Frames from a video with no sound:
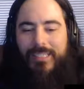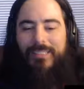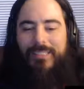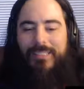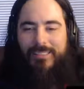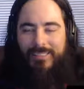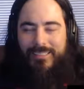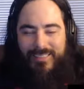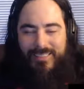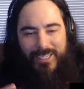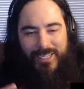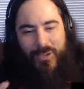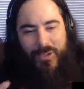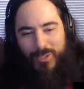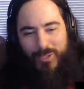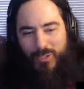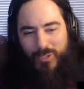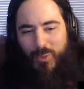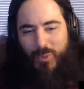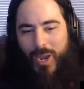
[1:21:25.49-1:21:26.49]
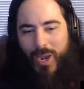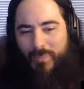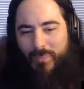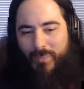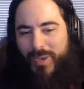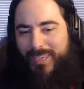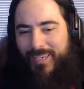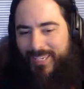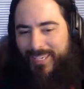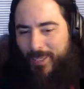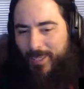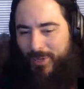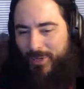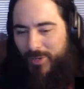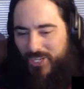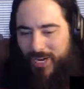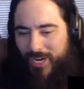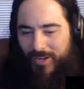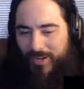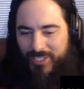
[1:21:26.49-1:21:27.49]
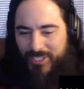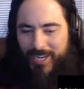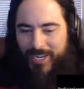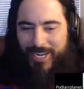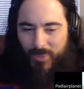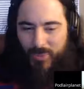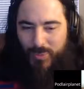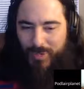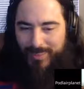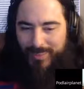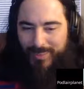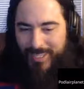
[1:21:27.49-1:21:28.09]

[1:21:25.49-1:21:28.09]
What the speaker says: still he was quite picky he would share a stage with.